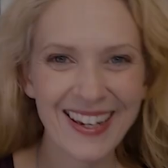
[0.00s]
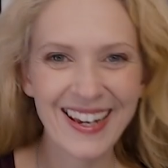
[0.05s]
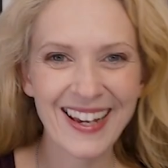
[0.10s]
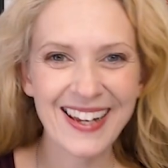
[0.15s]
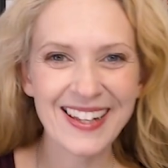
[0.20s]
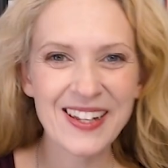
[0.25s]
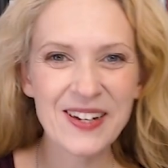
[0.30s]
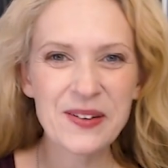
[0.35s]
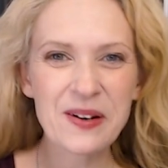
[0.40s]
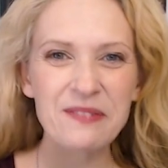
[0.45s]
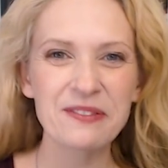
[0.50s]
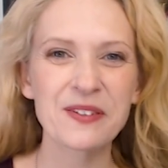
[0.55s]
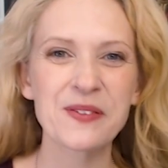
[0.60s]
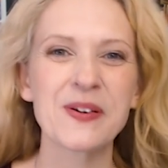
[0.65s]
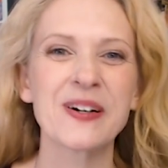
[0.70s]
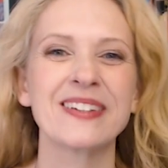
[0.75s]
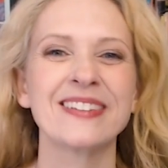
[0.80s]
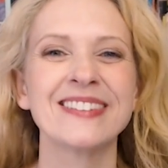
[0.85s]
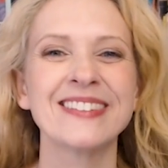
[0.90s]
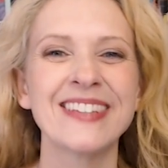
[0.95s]
Hello,
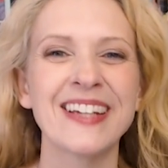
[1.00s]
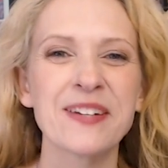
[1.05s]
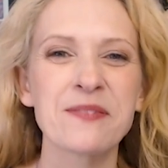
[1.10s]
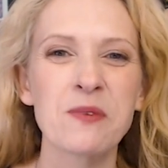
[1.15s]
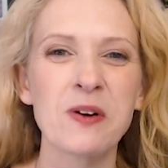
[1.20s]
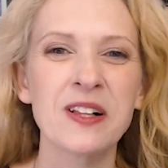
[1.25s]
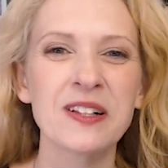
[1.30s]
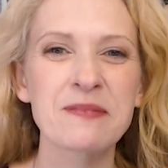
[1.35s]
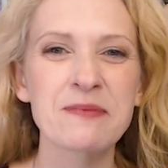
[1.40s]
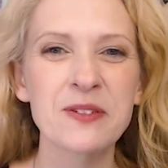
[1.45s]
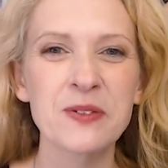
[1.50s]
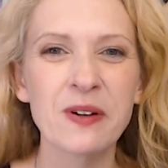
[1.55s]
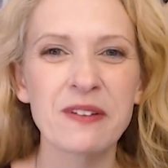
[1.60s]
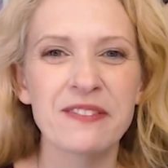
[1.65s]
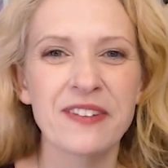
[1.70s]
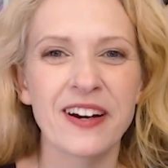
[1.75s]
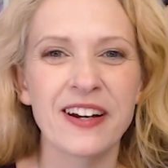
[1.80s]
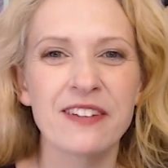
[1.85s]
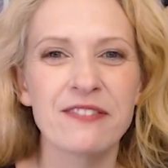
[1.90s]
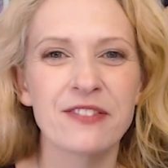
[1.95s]
everyone, and welcome to our
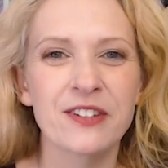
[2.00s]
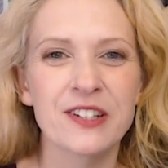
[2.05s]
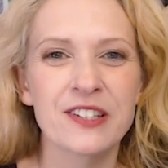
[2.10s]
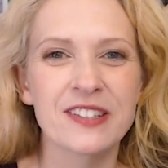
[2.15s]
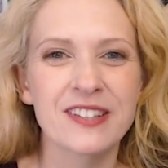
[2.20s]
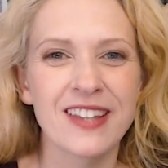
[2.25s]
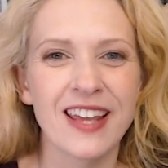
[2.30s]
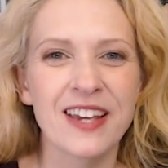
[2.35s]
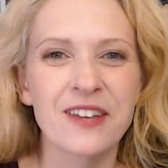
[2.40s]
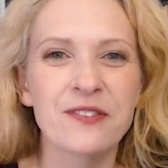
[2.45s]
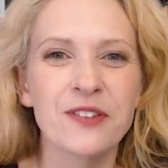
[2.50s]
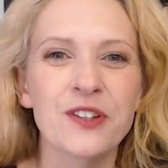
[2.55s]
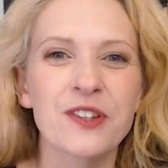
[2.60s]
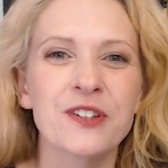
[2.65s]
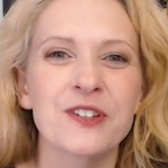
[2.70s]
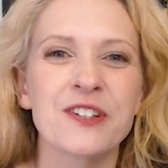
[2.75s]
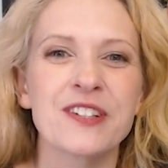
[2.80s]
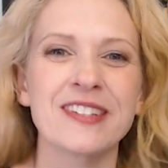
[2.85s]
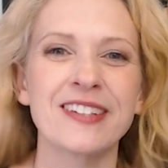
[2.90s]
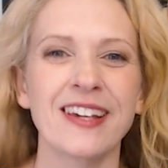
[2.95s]
very first Thankful
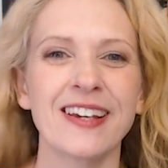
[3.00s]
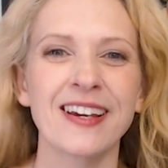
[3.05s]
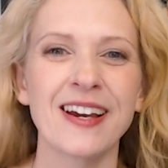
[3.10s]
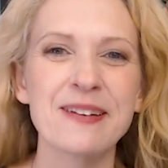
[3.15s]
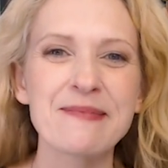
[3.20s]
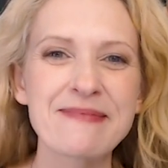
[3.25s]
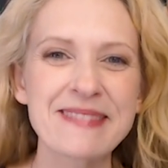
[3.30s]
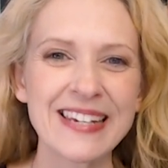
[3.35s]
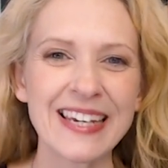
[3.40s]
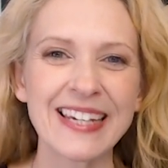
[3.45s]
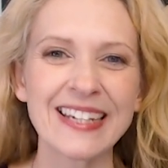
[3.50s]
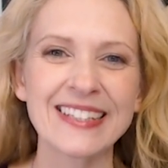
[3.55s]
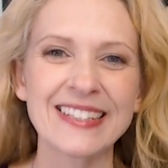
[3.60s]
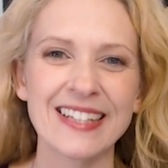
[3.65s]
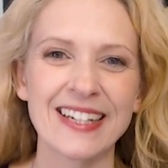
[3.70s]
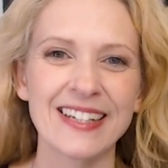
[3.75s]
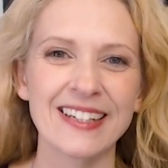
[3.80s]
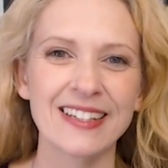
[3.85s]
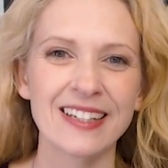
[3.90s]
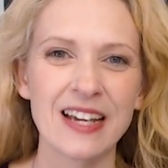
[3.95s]
Thursday
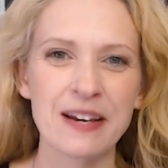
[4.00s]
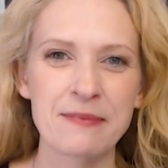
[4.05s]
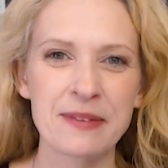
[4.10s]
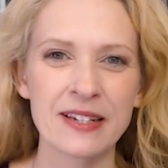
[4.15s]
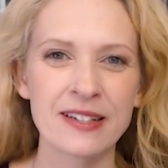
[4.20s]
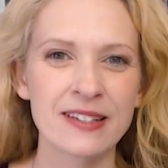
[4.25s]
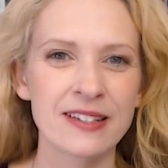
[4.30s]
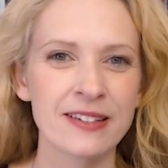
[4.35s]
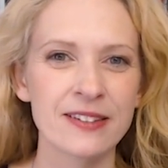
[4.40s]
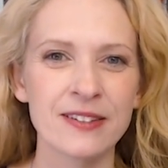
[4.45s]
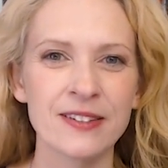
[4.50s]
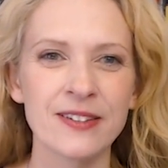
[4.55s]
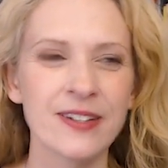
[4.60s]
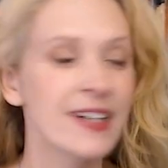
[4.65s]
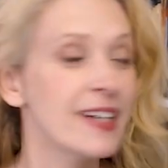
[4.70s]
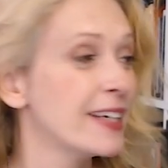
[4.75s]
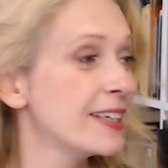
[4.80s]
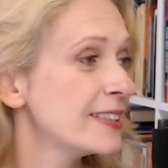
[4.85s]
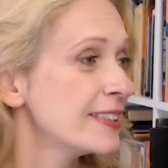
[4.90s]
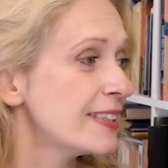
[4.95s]
update, coming to you
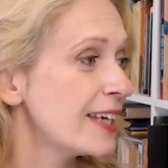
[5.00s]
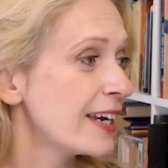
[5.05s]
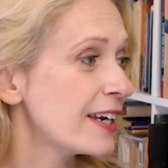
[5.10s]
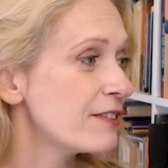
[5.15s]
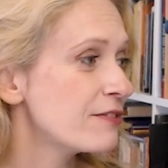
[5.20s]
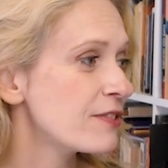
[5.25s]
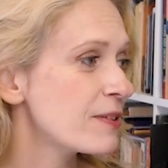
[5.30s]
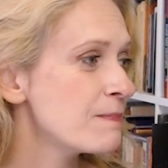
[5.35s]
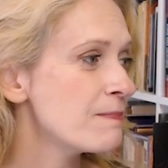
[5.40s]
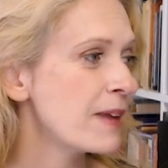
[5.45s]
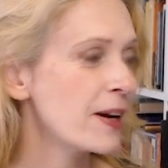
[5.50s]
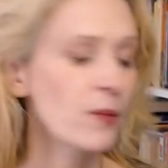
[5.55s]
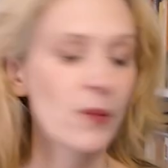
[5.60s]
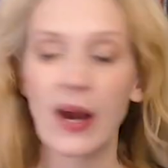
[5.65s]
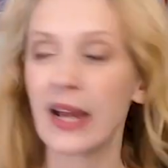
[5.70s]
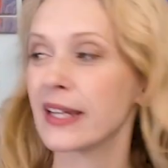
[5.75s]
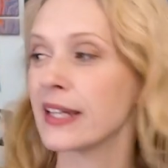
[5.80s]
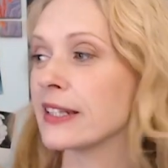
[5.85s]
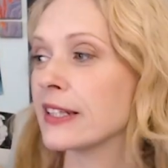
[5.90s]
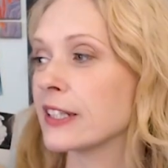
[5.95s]
today from my
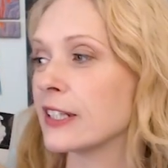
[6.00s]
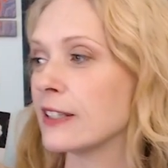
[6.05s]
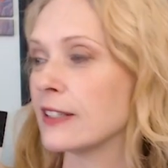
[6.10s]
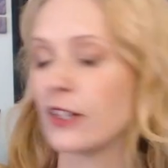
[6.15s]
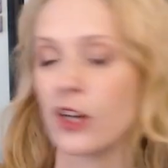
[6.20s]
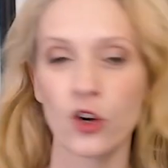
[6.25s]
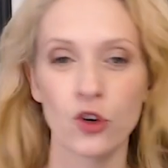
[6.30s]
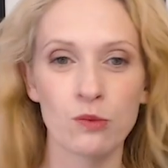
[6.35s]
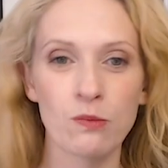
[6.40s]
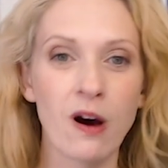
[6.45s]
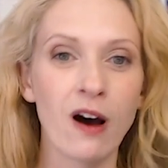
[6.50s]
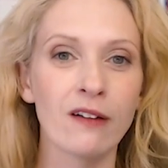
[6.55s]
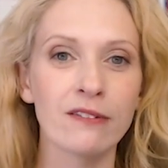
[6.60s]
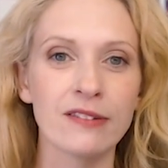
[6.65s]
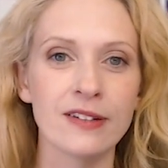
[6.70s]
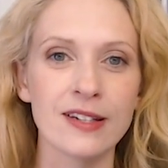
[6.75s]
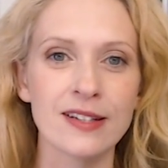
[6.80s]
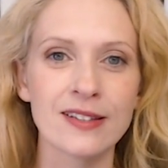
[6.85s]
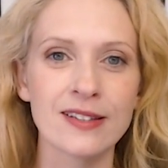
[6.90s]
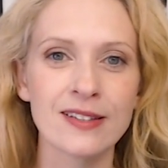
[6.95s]
wacky little home
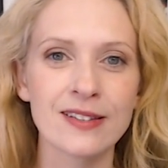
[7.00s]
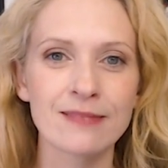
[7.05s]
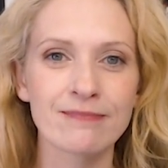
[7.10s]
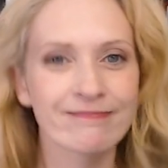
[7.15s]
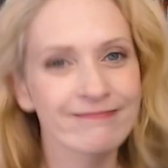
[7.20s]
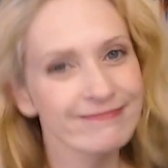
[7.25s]
office.